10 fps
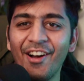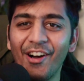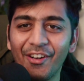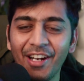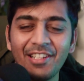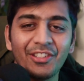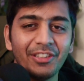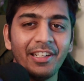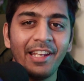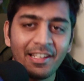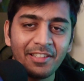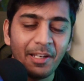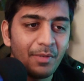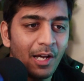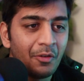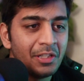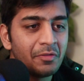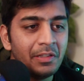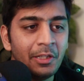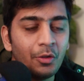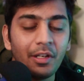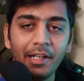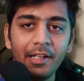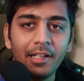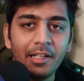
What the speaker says: All right, so the next step now is we need to create a